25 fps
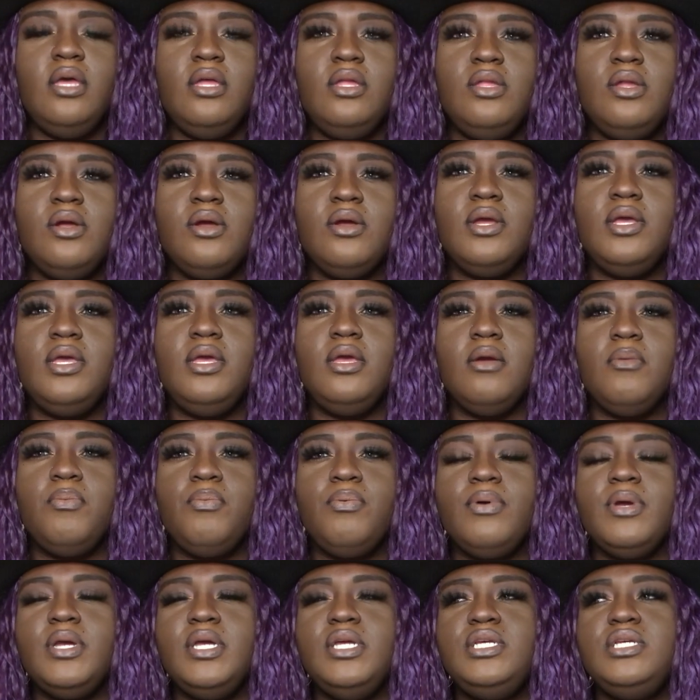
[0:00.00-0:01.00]
During your
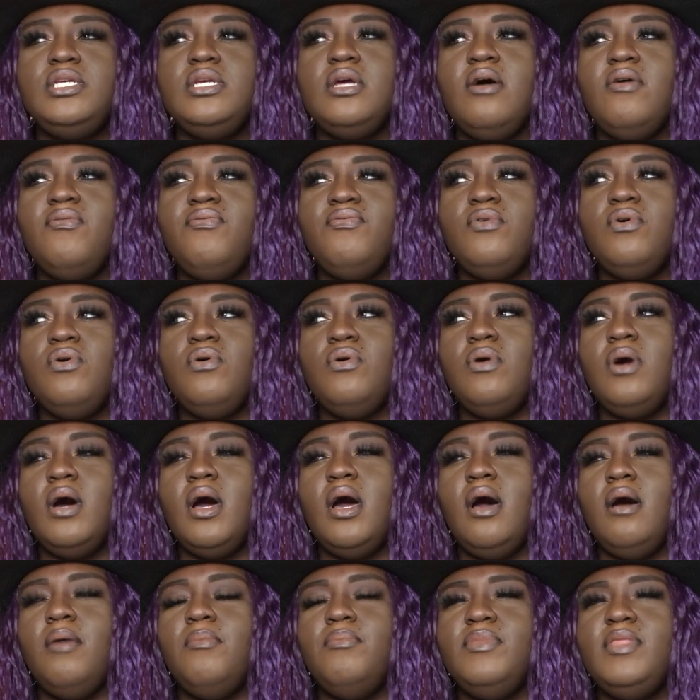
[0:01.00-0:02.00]
pre-shuffle,
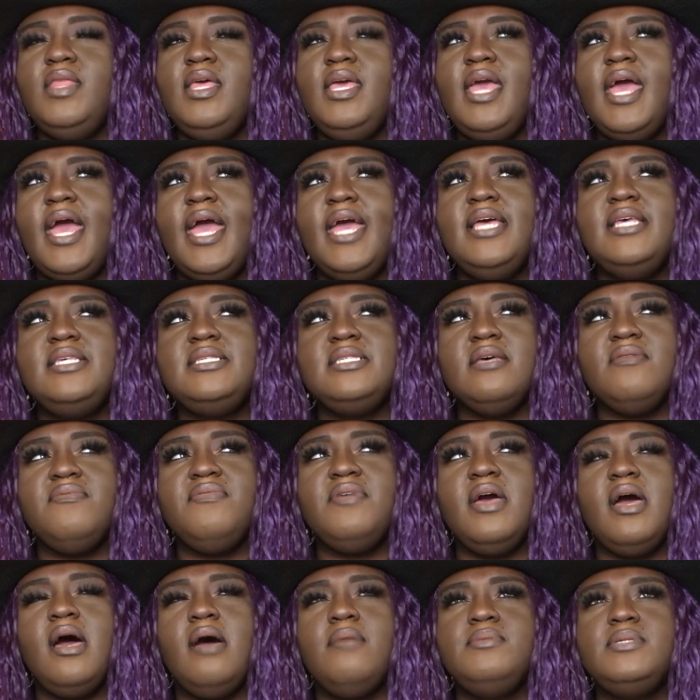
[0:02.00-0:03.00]
um, the Ace
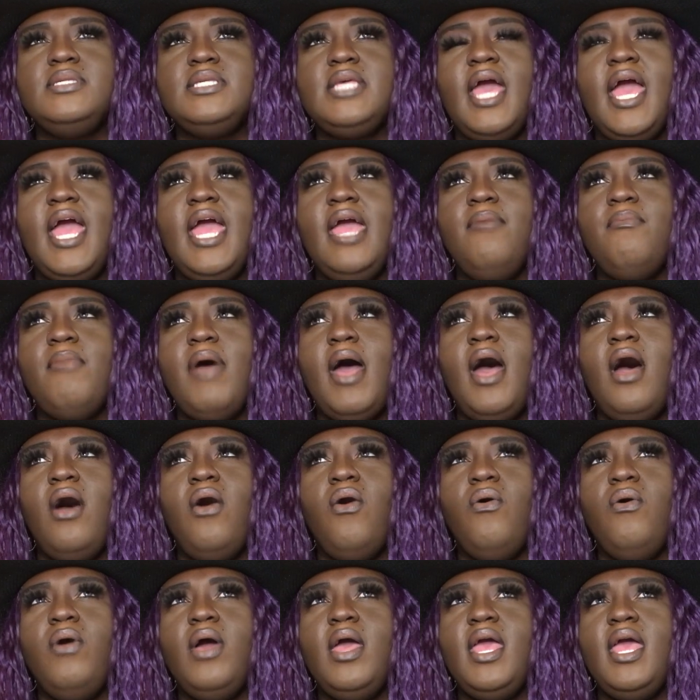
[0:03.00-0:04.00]
of Cups came
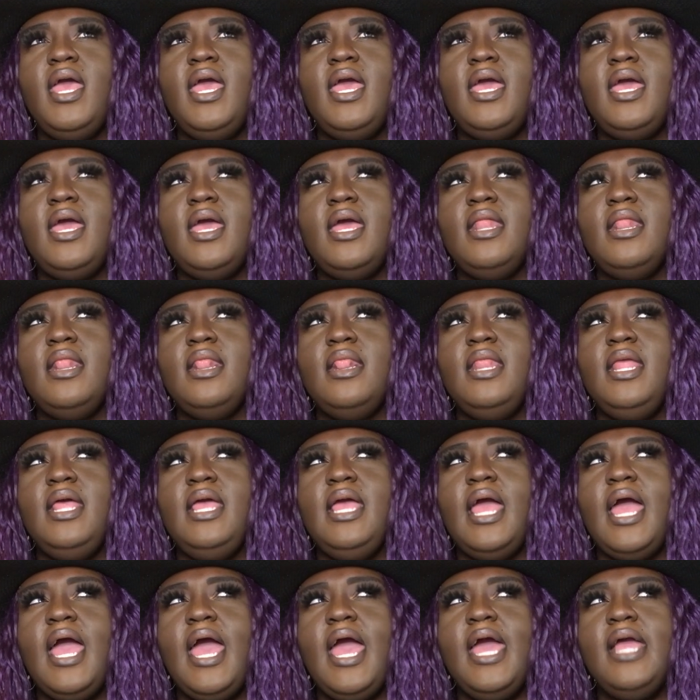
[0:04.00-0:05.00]
out and
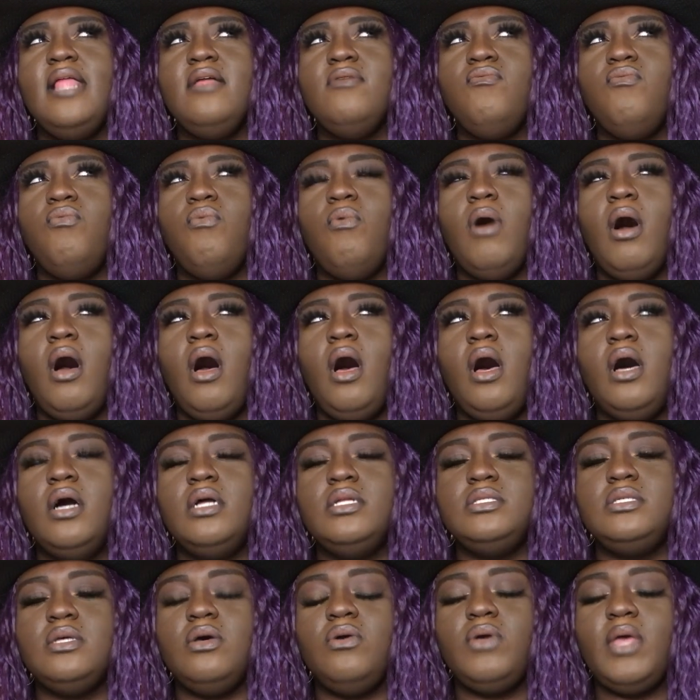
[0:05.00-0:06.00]
the Eight of
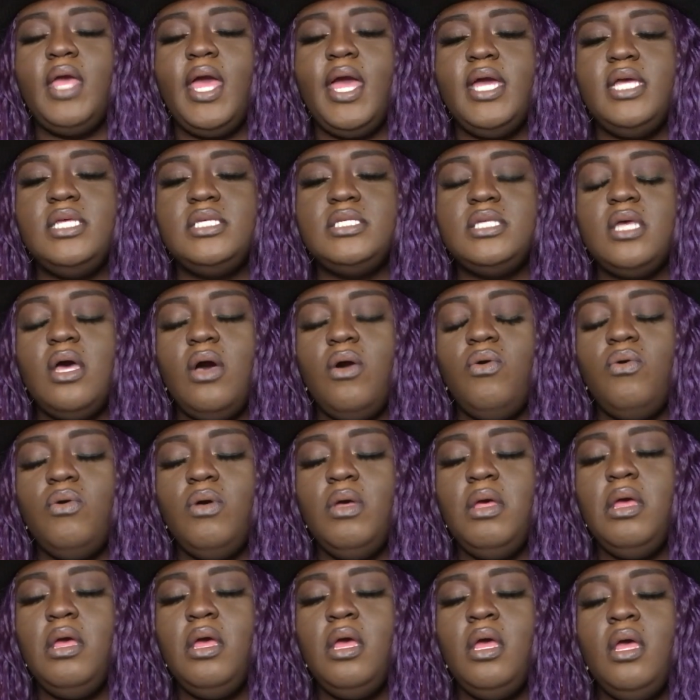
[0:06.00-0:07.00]
Wands, okay? So
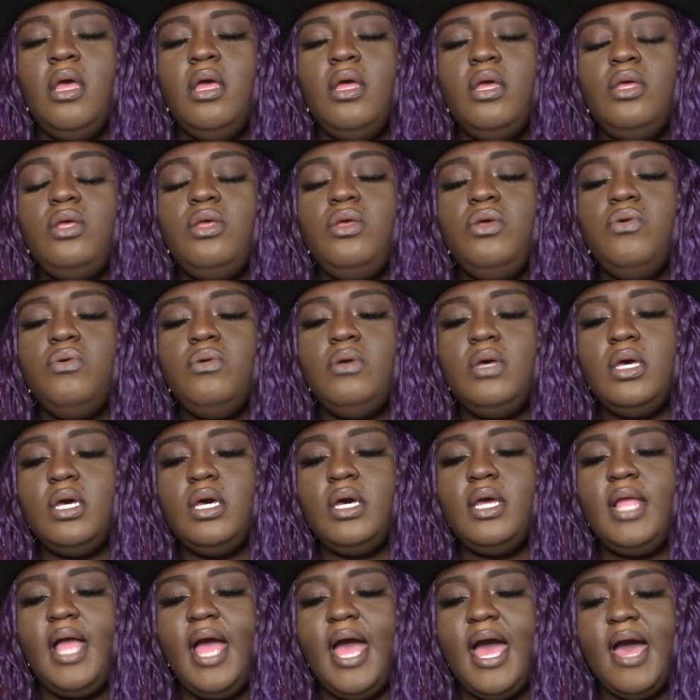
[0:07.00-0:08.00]
you
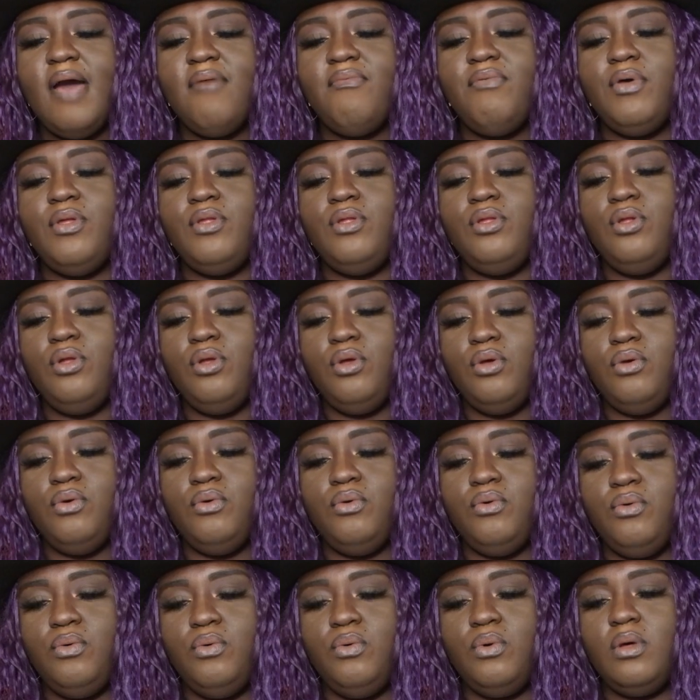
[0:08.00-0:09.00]
could have a
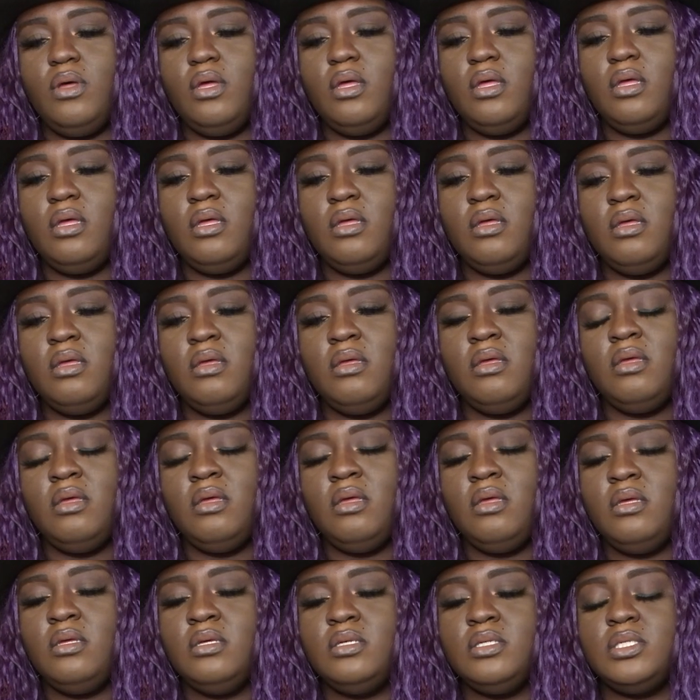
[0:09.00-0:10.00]
new
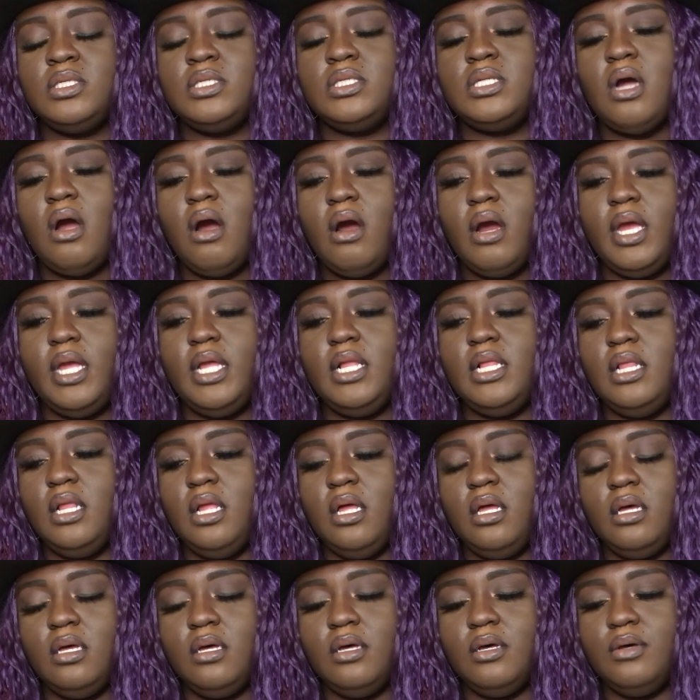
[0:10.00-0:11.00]
start in
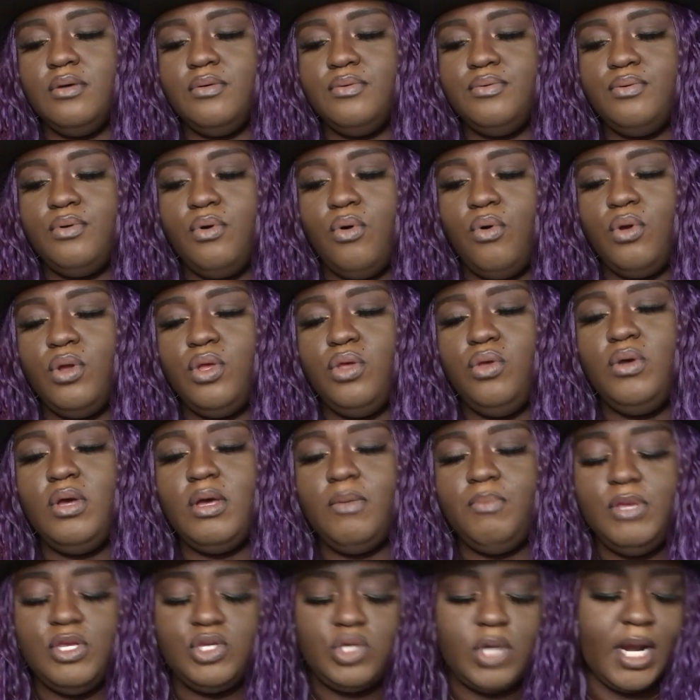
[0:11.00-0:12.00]
love, or you
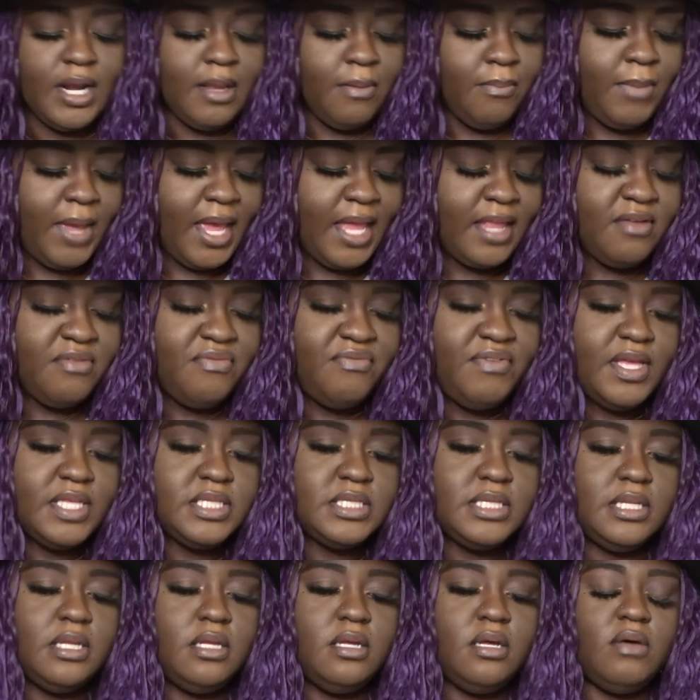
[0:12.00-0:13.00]
could be trying to
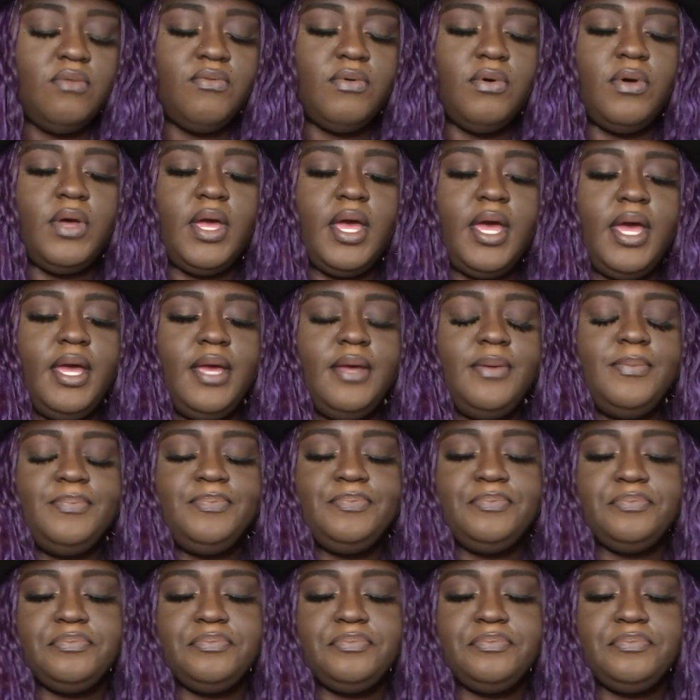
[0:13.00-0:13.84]
manifest love, okay?